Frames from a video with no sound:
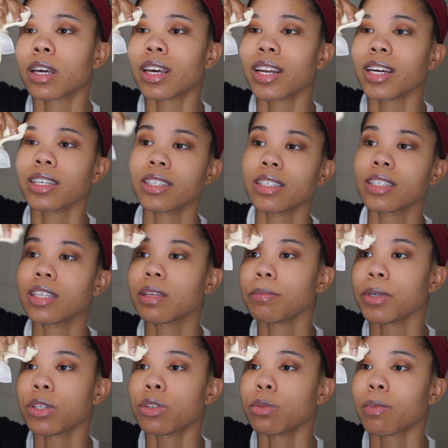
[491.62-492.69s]
And actually, let
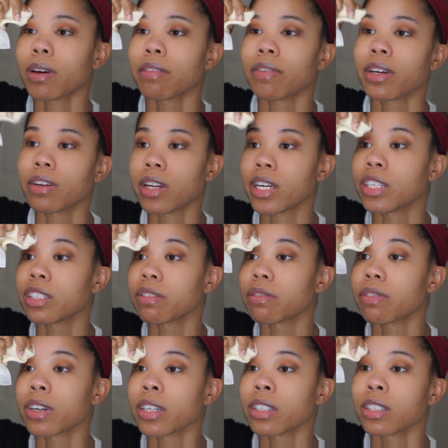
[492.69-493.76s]
me do my foundation
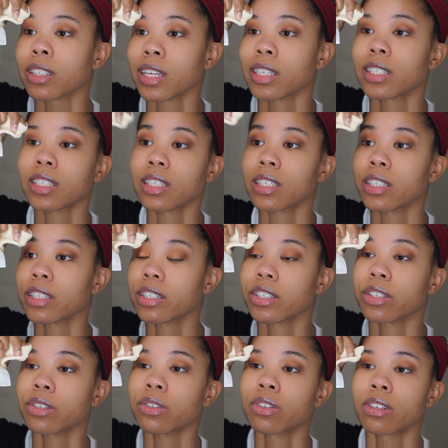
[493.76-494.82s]
first. That's the
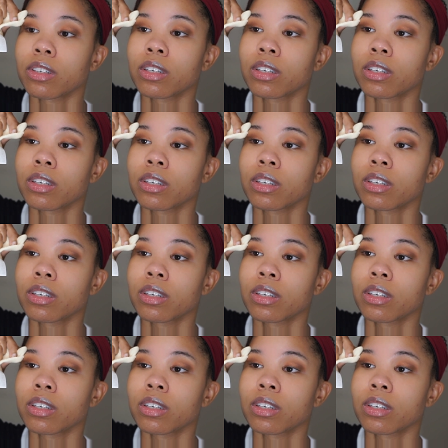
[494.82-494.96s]
issue.